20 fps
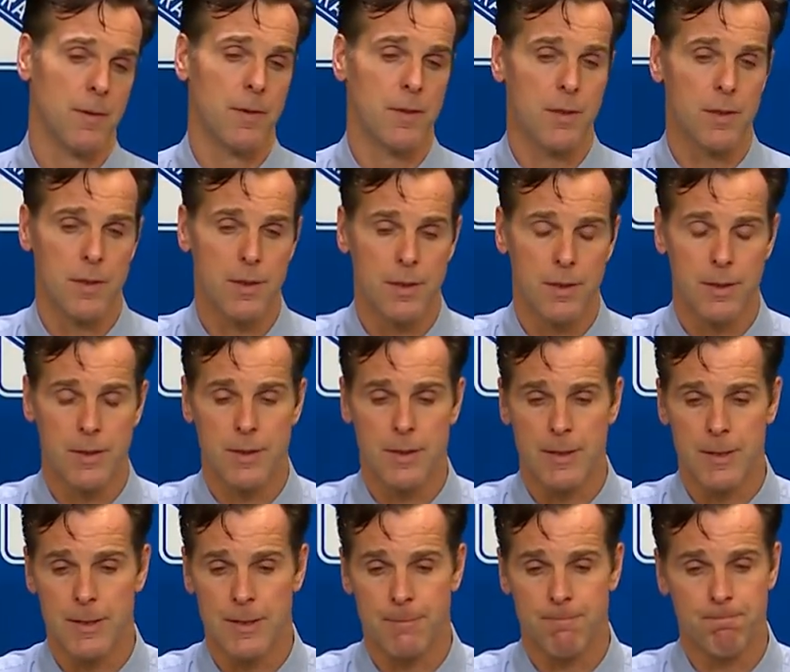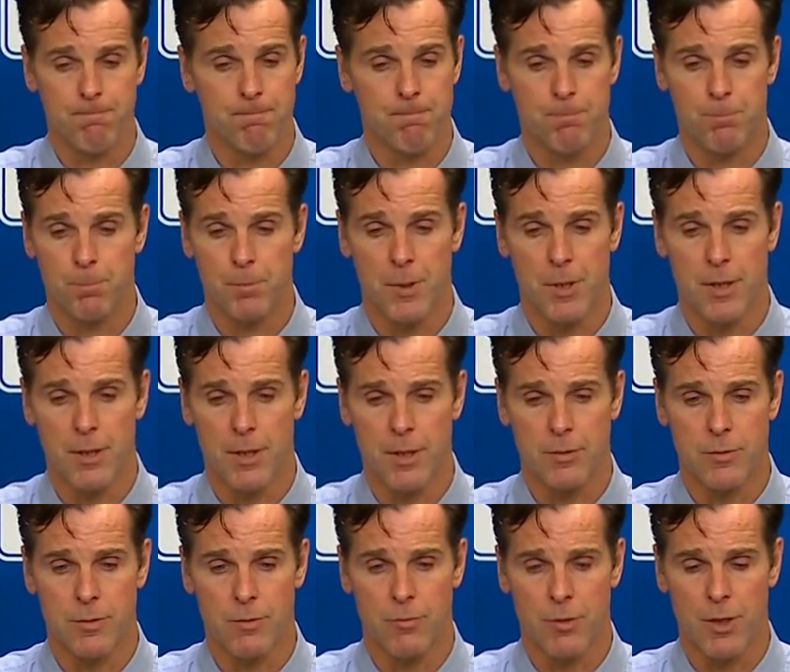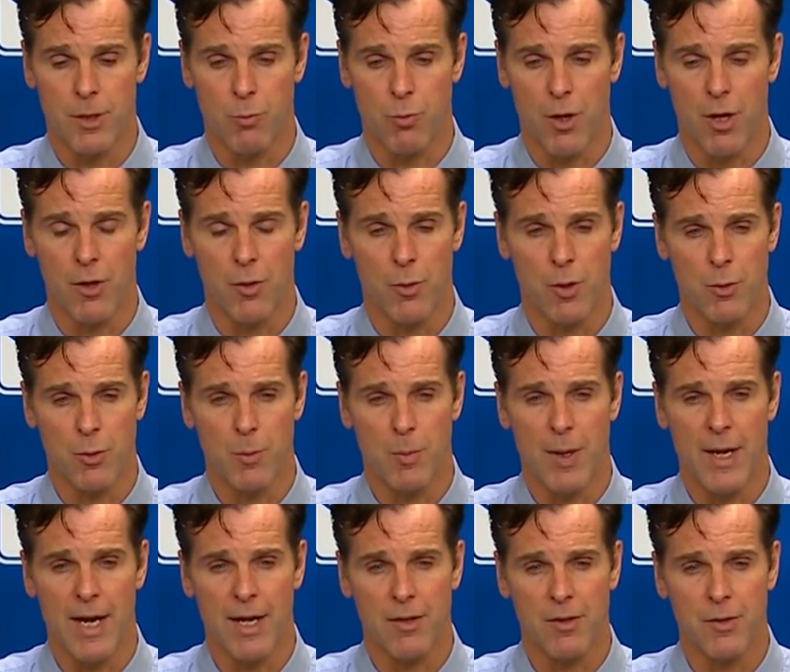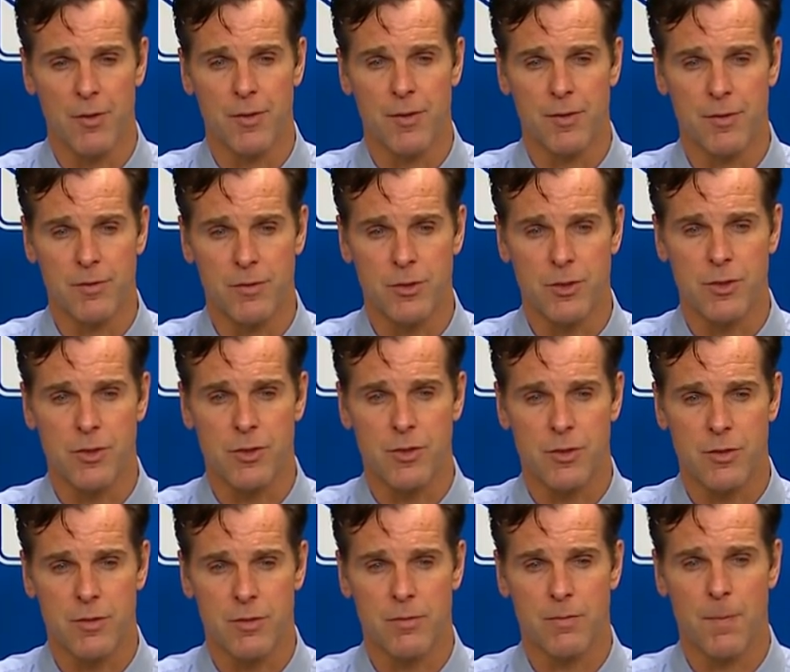And but I'm really proud of the way we battled and just